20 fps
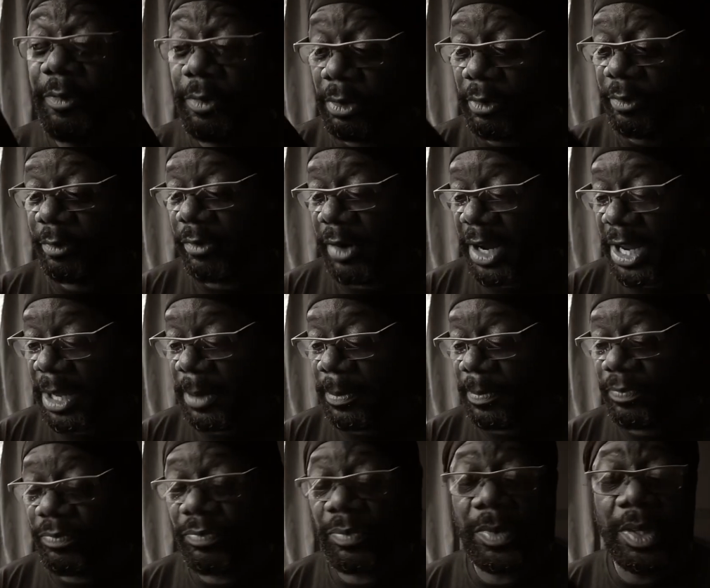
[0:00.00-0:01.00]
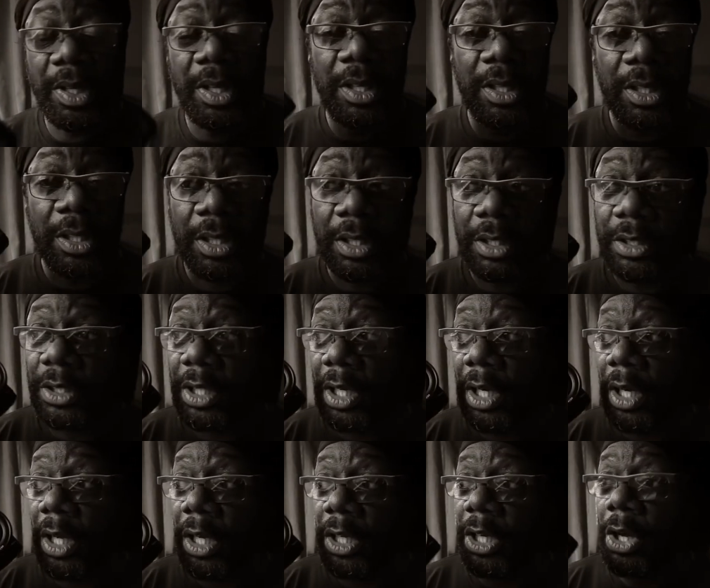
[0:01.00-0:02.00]
full frame,
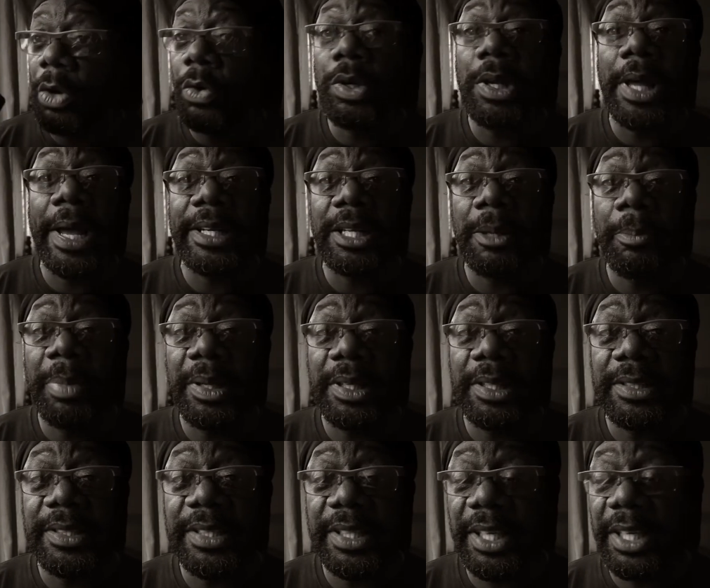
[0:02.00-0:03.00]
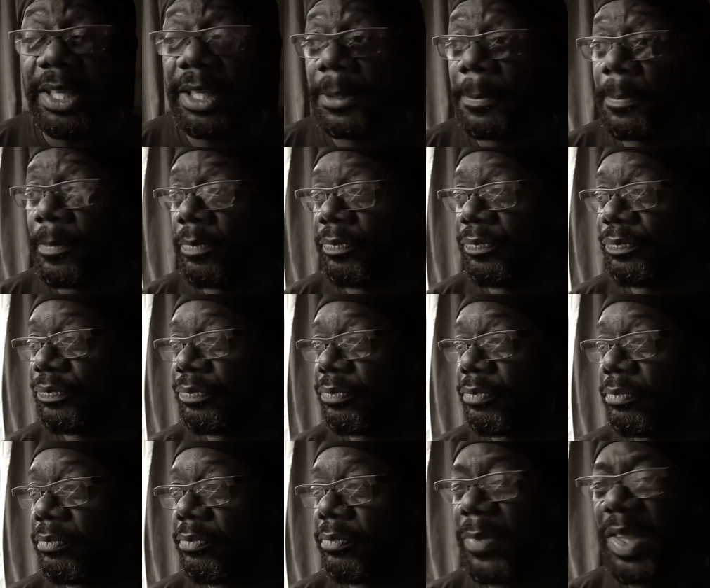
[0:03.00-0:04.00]
the low light ability,
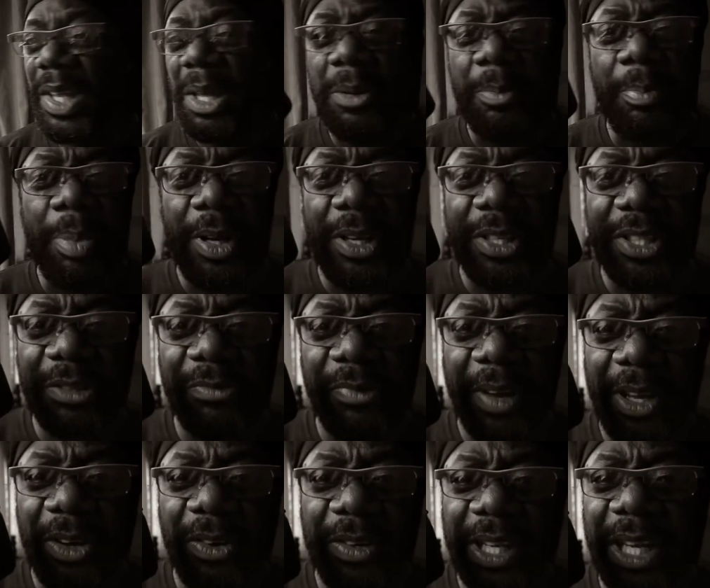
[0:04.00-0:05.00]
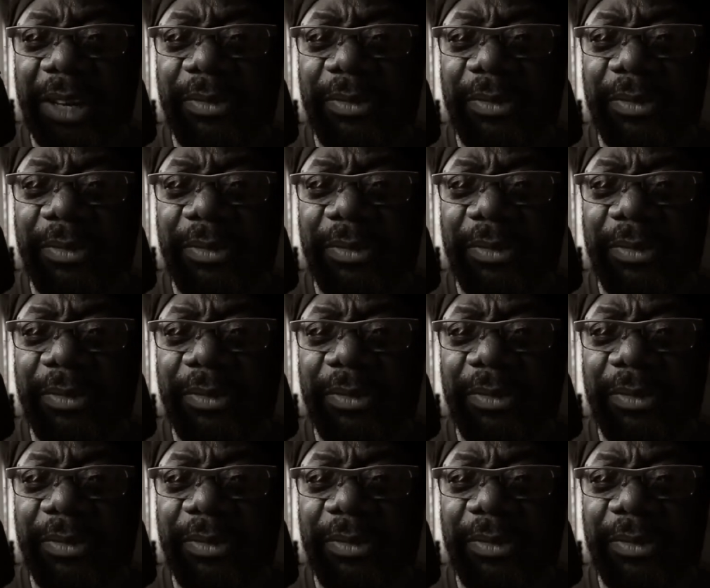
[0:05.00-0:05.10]
burst rate on